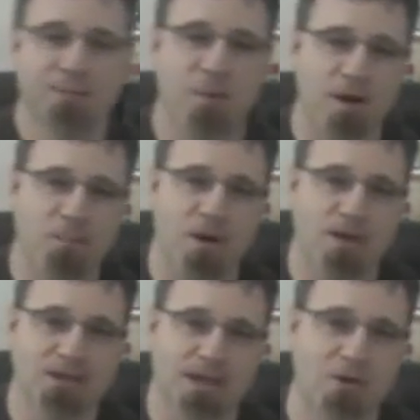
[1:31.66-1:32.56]
part of
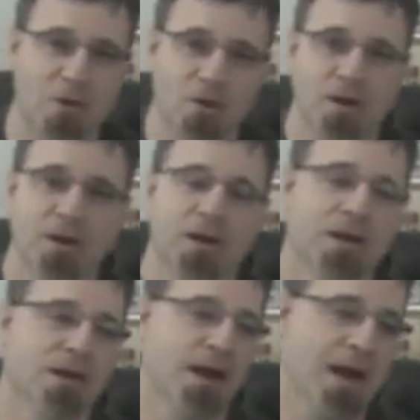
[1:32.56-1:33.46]
Project Core.
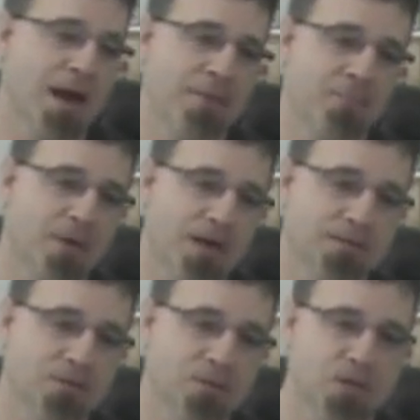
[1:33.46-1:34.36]
We
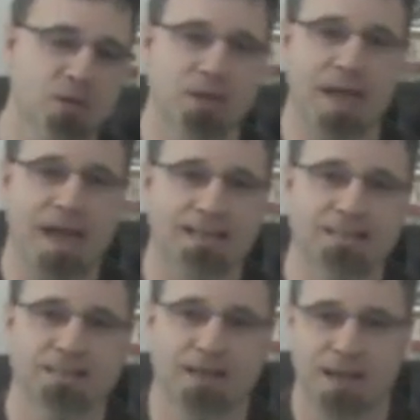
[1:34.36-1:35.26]
also took a look
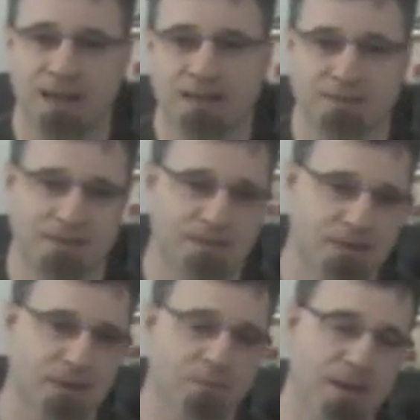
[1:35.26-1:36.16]
at
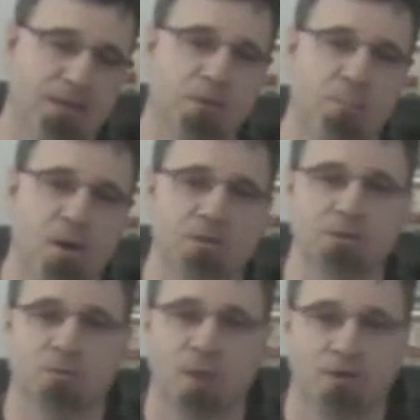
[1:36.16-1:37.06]
basically part
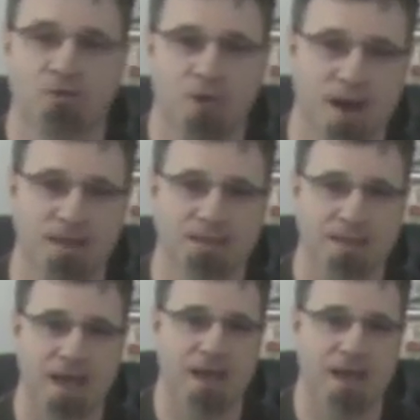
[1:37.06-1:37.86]
2 of my terrain If